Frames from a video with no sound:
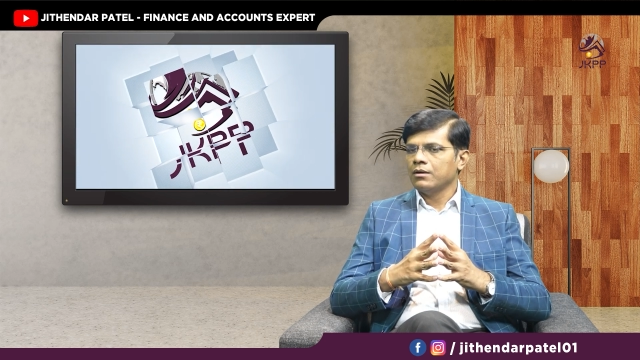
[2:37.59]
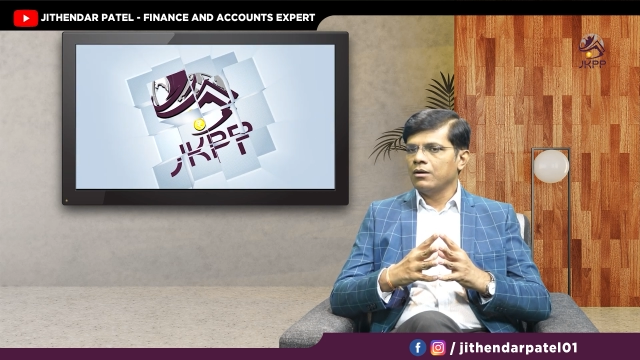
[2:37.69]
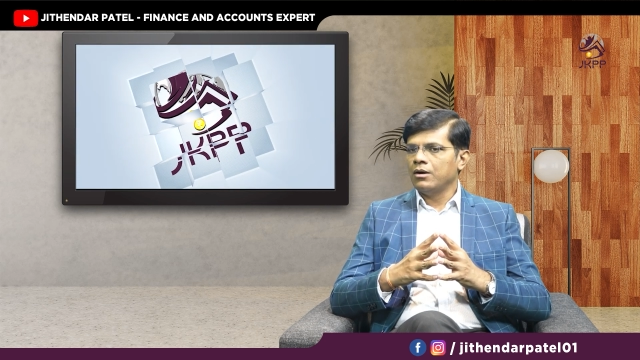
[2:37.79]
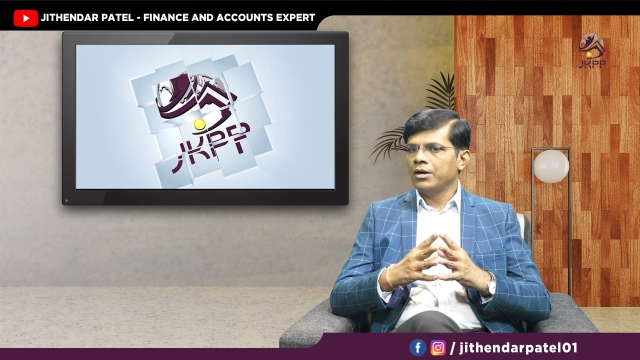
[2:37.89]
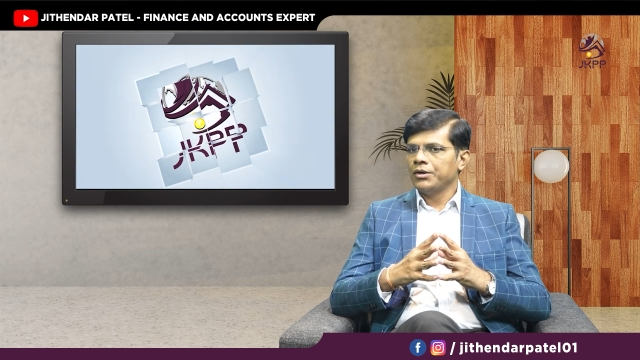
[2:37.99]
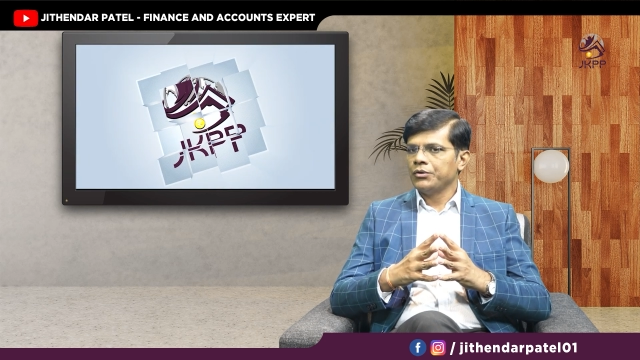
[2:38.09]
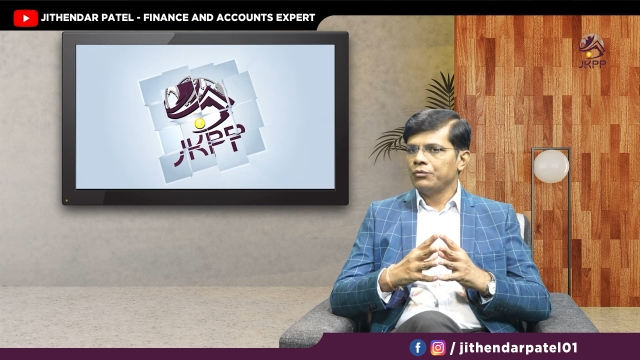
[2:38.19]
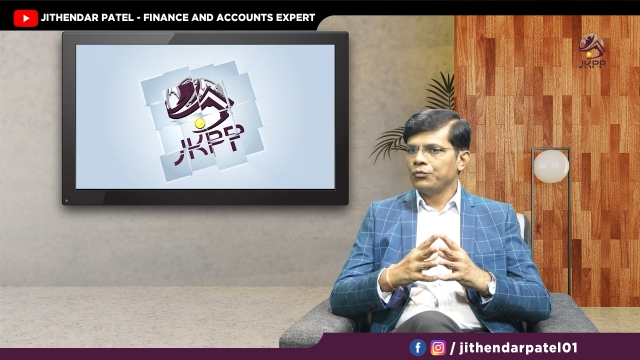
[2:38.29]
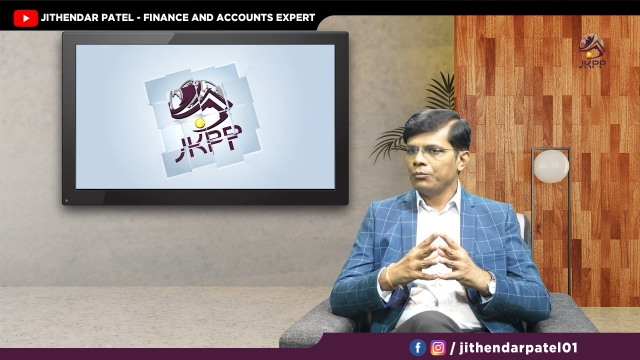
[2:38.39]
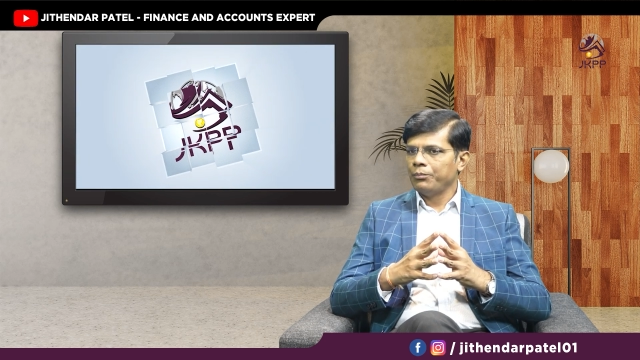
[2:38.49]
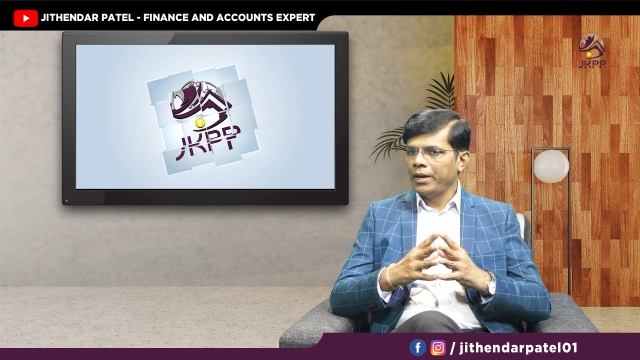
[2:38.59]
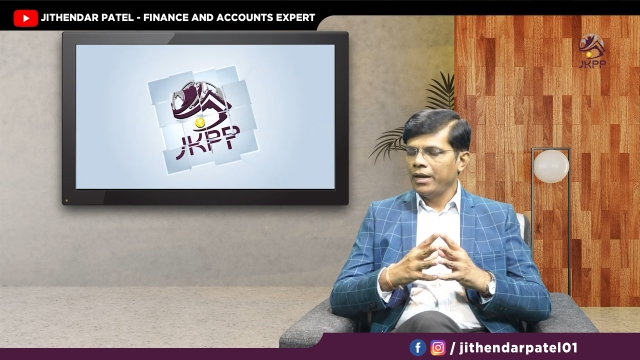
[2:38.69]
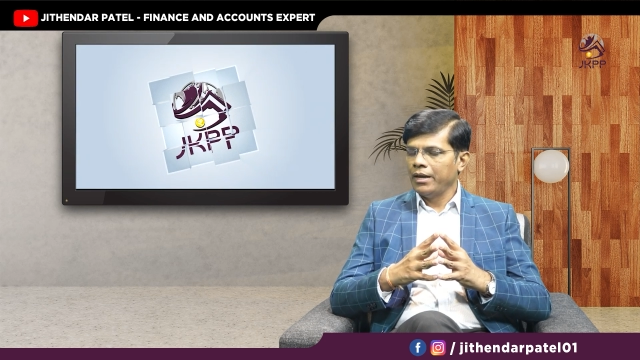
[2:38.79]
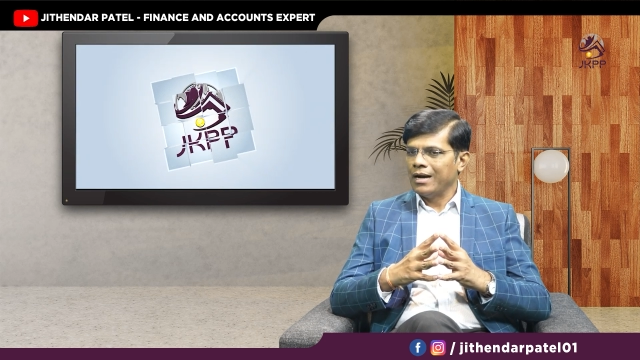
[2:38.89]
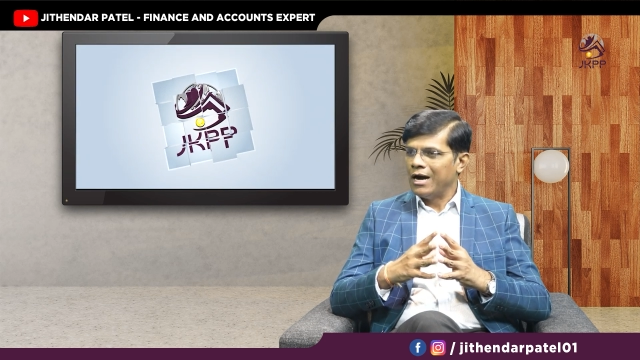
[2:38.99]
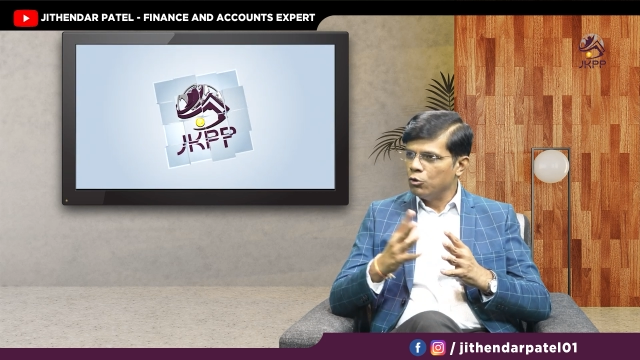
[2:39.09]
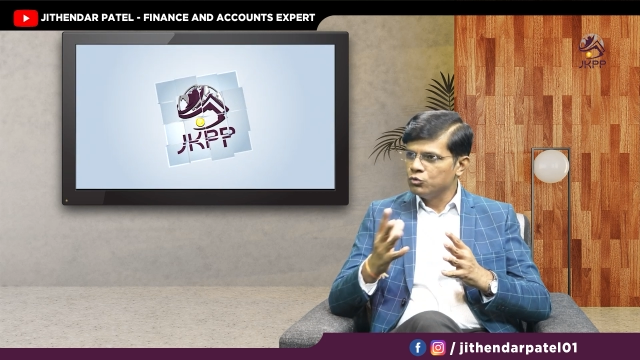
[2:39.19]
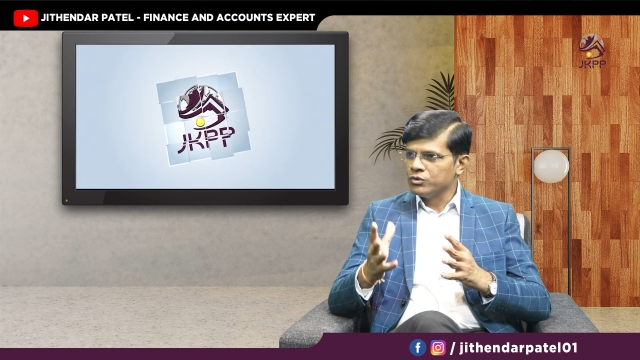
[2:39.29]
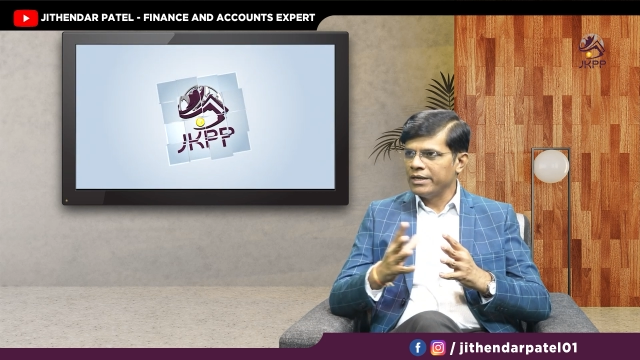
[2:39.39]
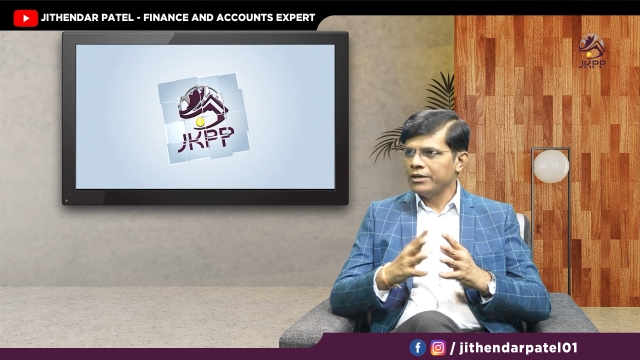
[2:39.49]
or if you pay
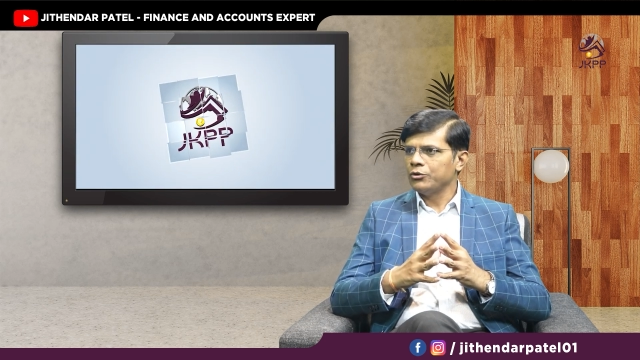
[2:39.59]
house rent,